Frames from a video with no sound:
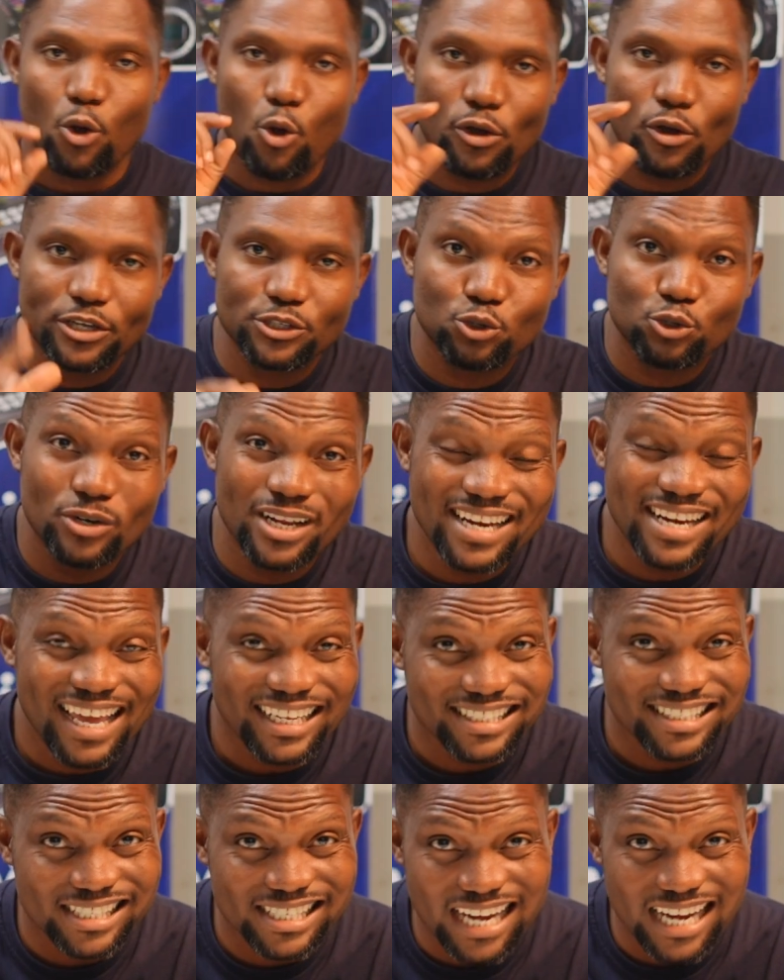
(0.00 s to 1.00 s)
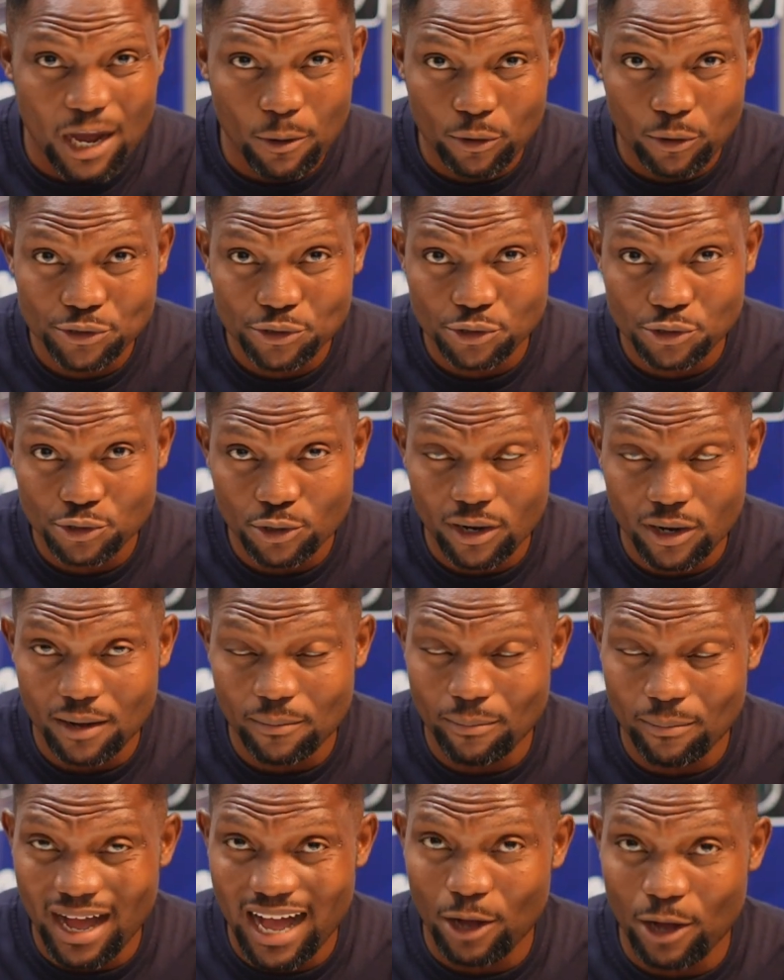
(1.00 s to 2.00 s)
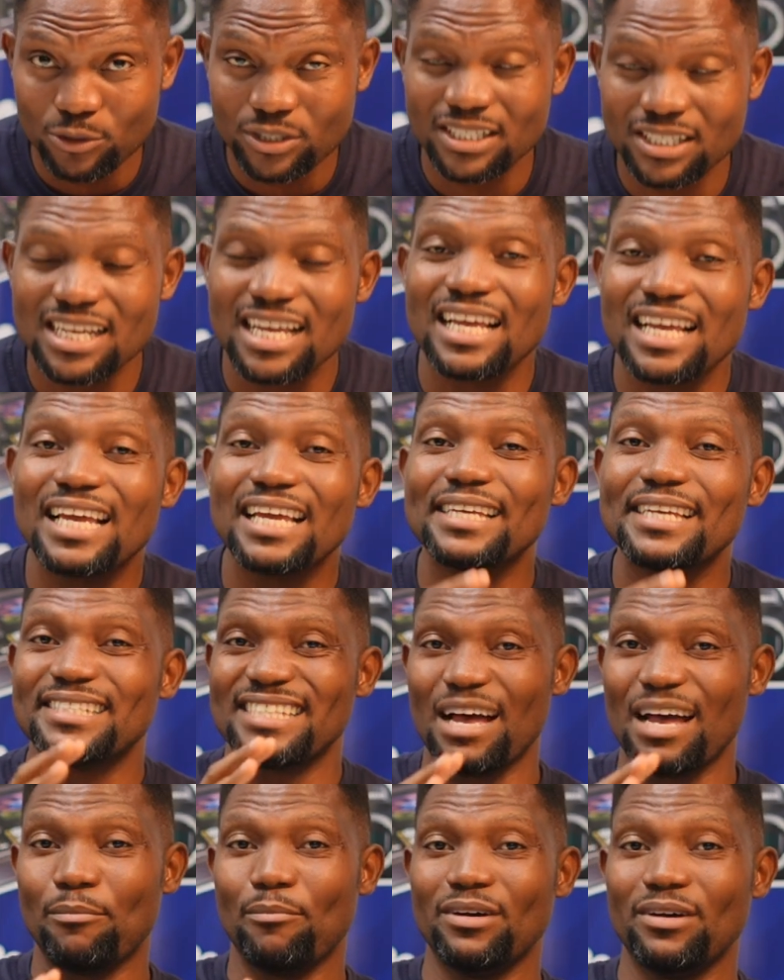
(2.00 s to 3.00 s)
Okay, so the next thing I want to talk about is